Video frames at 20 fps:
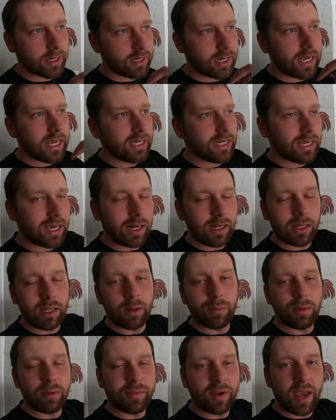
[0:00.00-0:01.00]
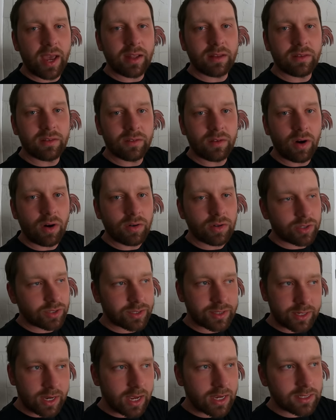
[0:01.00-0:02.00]
today to get a little bit of a head start
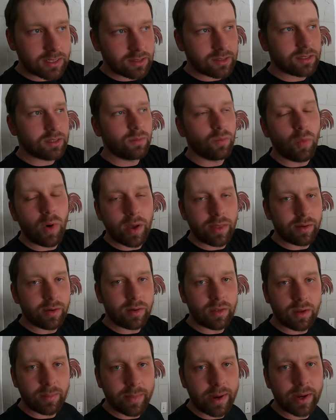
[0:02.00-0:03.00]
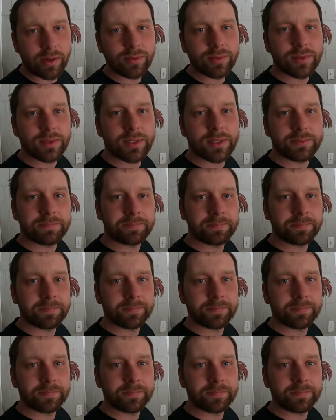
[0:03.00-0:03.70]
just in case there's some weather in the mountains.